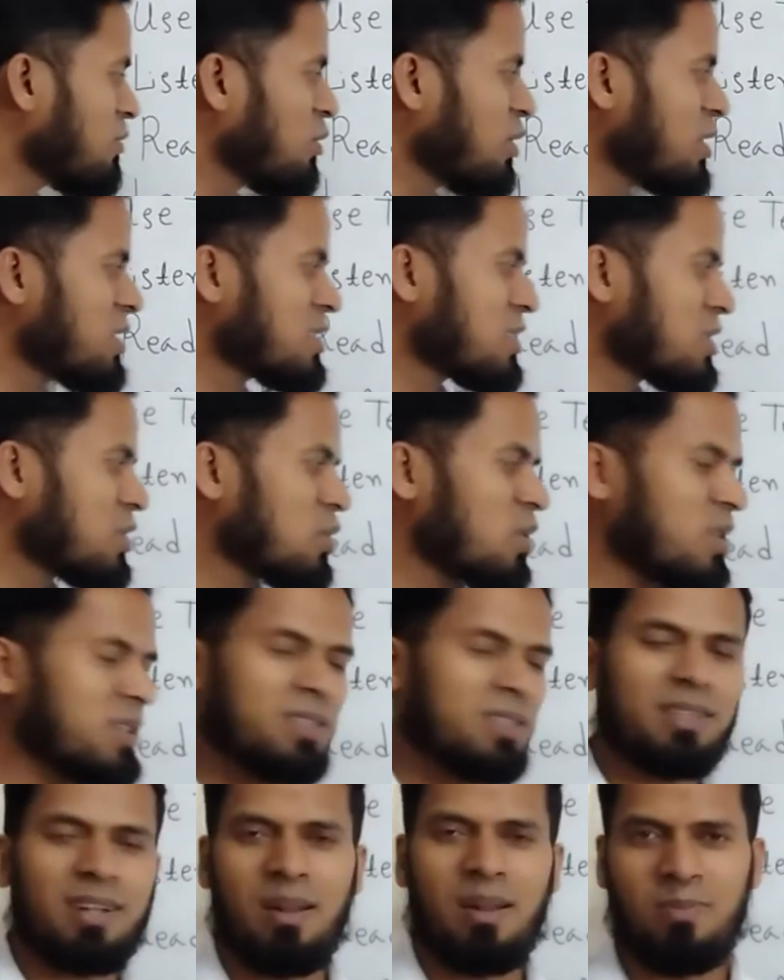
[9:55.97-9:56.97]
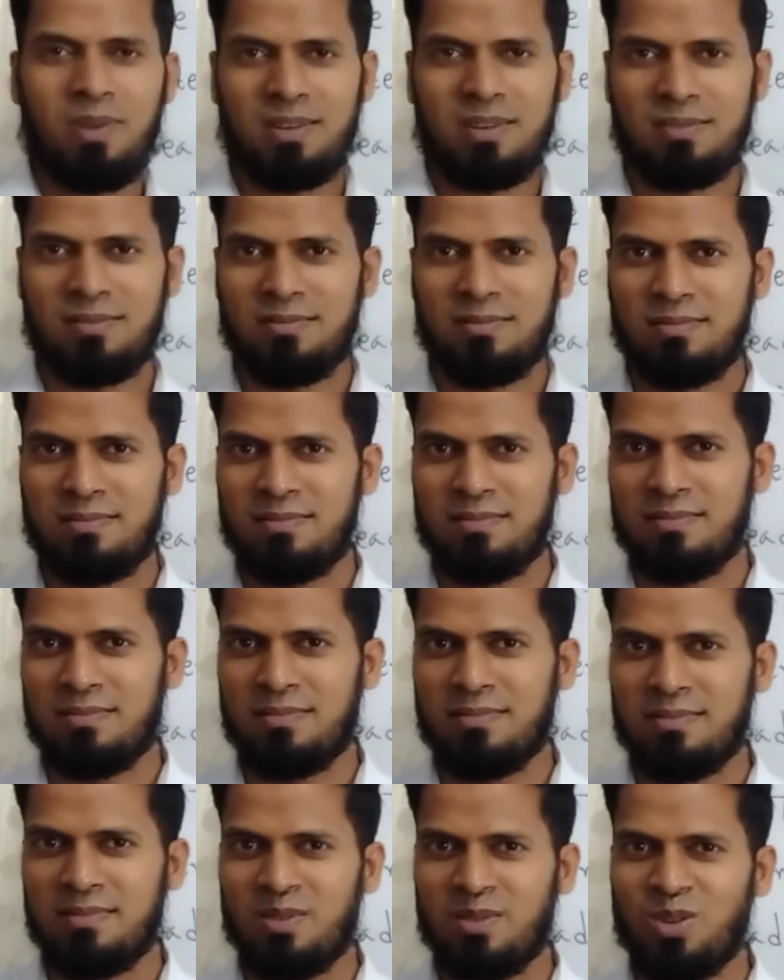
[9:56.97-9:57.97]
fluency, not grammar.
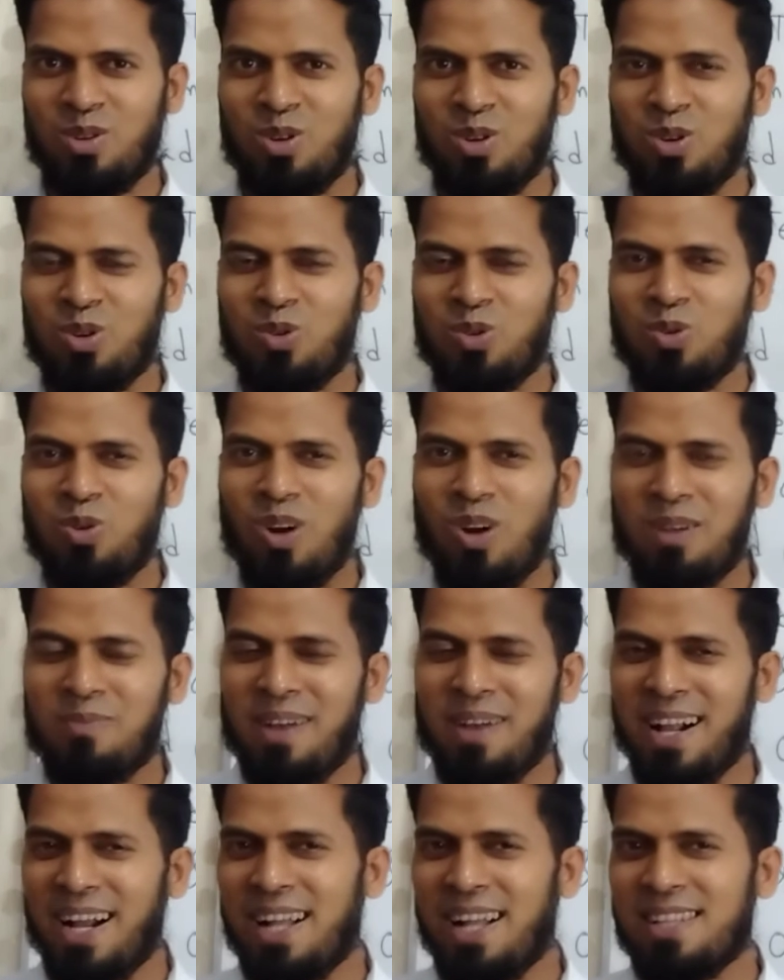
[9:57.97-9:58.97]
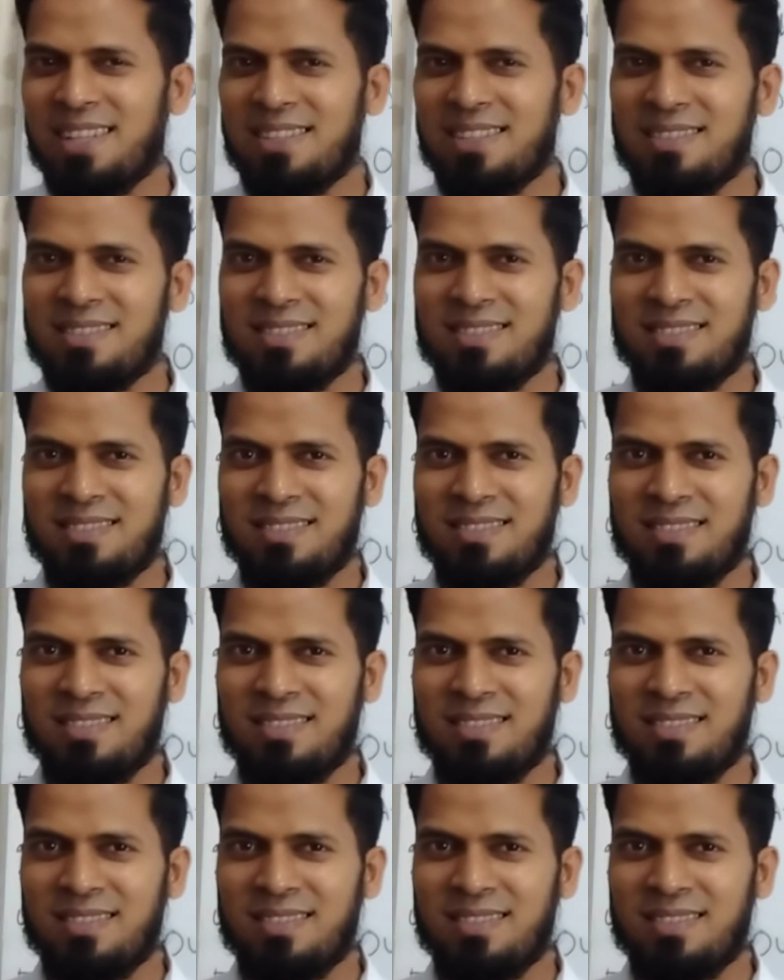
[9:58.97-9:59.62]
who are Bengalis,